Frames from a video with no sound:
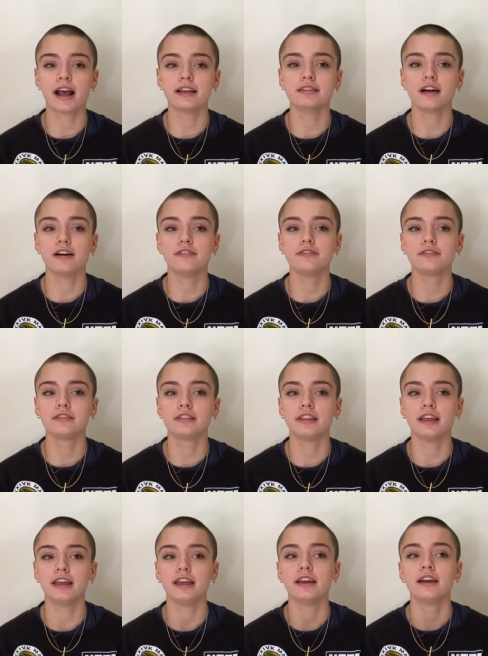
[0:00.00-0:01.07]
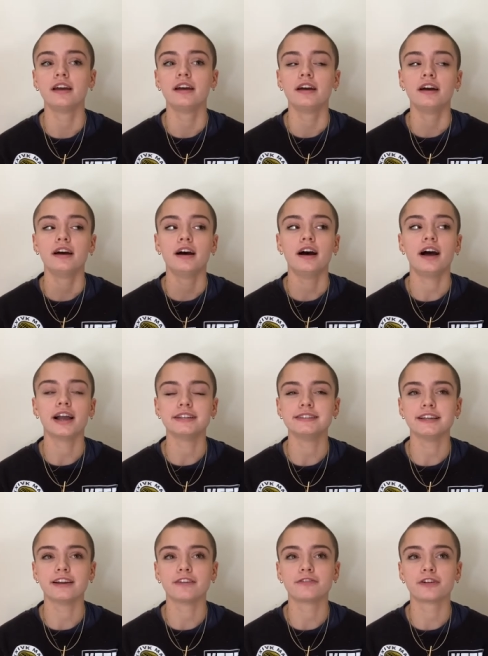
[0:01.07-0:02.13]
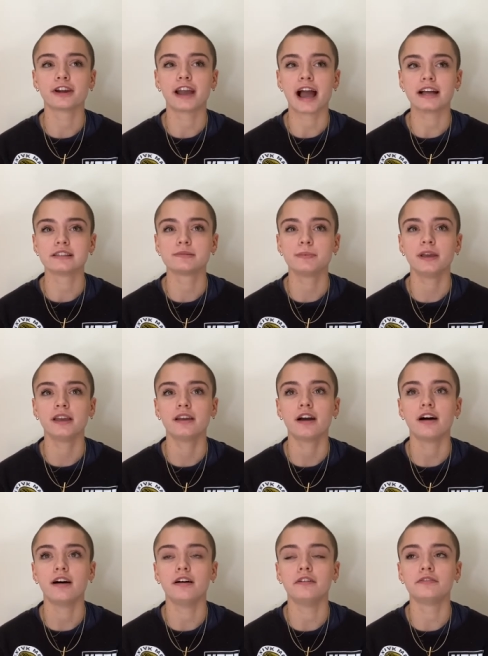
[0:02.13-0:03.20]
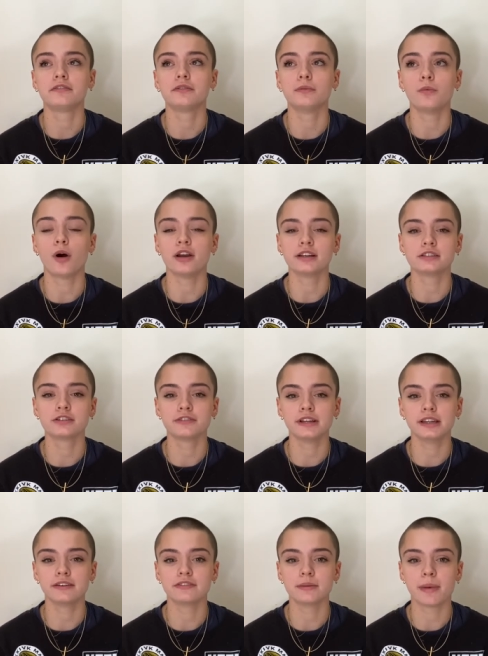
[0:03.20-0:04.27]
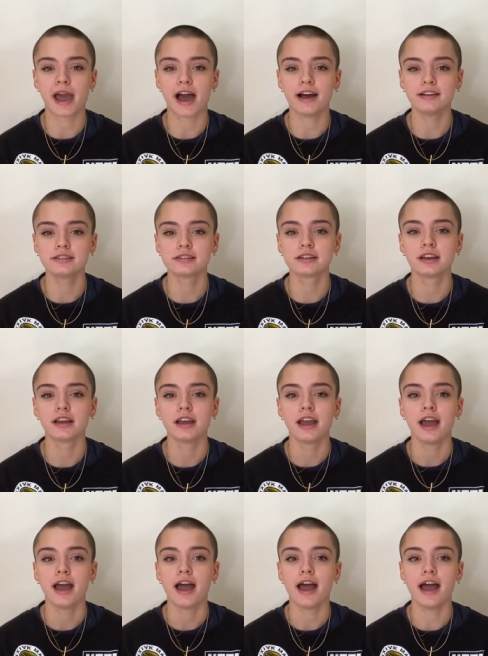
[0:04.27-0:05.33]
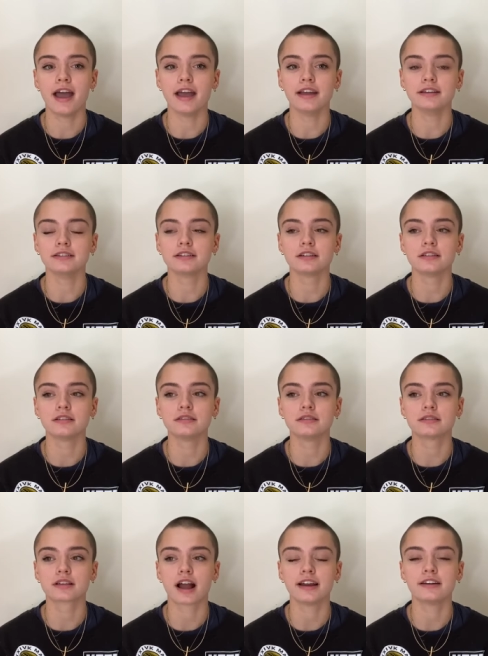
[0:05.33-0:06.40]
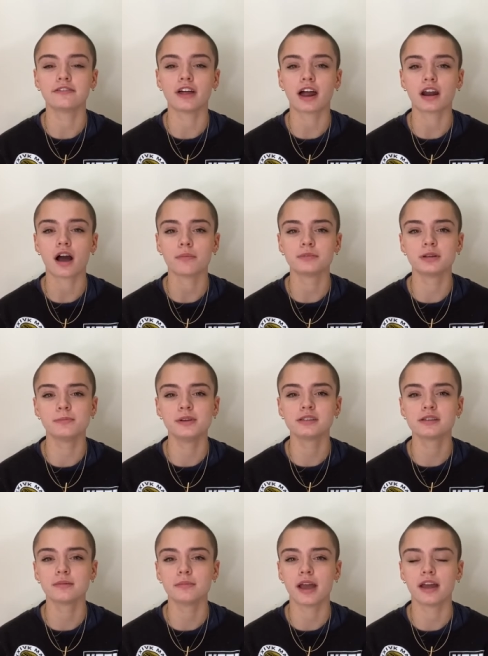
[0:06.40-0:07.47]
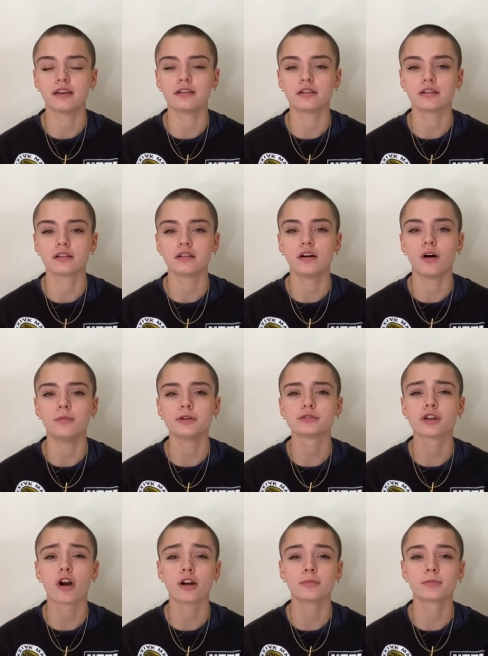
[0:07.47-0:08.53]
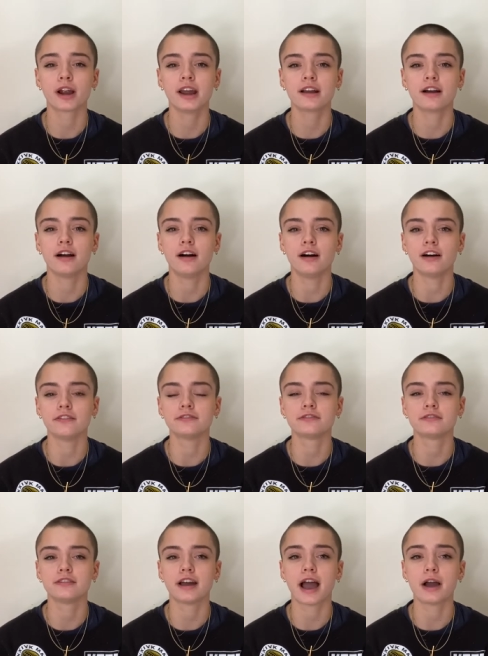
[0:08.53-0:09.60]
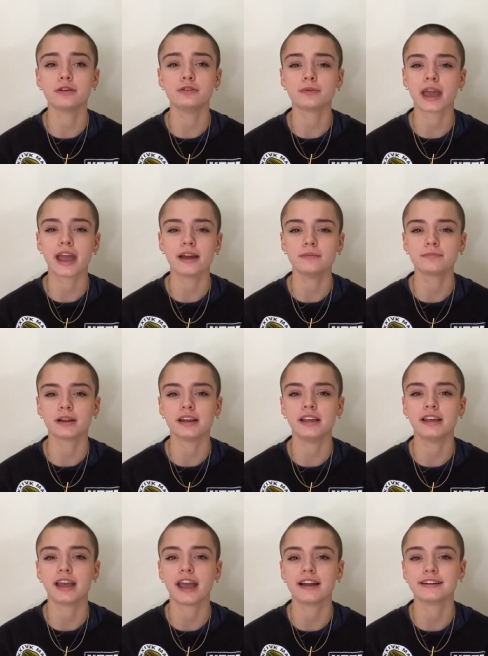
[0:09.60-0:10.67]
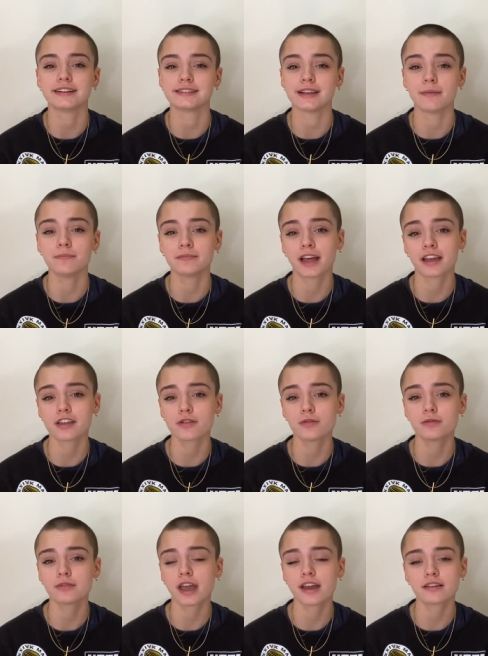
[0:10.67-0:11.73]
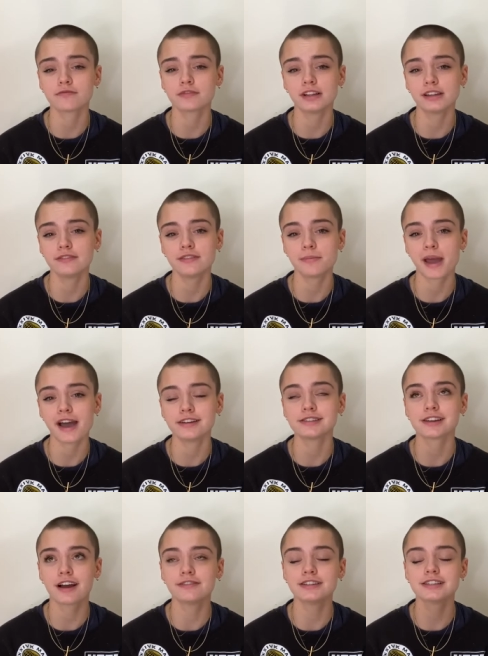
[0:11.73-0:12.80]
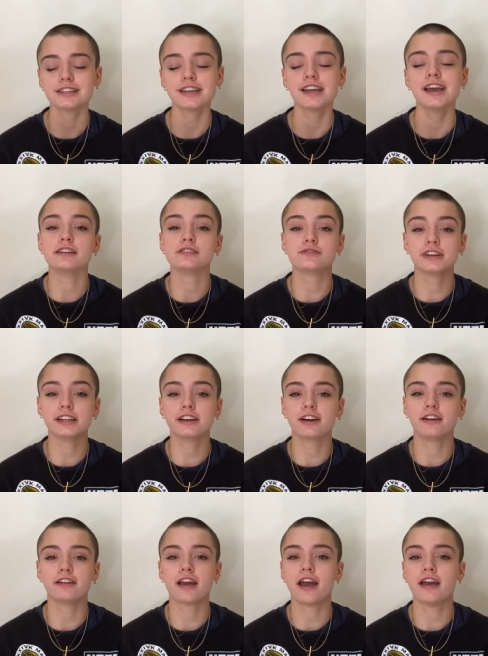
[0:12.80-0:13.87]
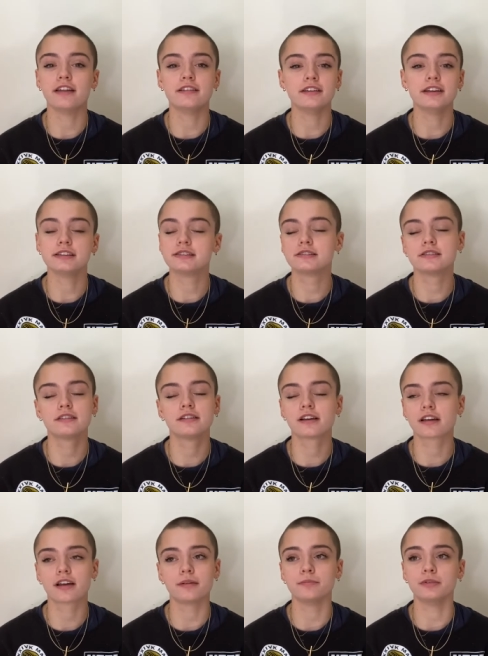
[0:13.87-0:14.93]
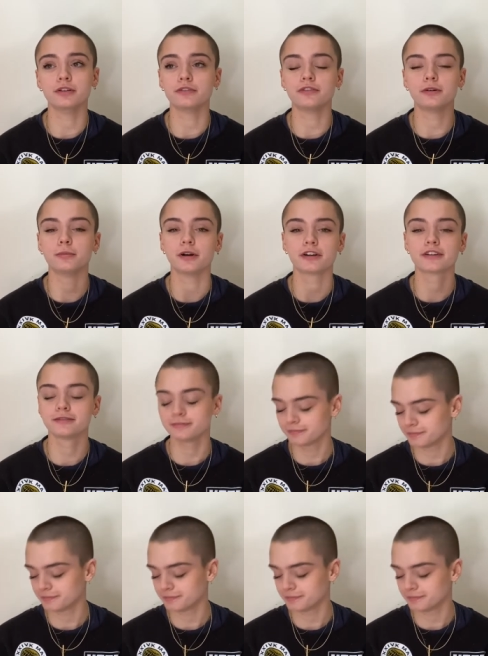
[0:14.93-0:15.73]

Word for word: love the idea for Gatsby of wanting to relive the past and kind of that optimism and almost heartbreak of how you can't but he can't accept that you can't relive the past obviously. It's really good and it's a beautiful book.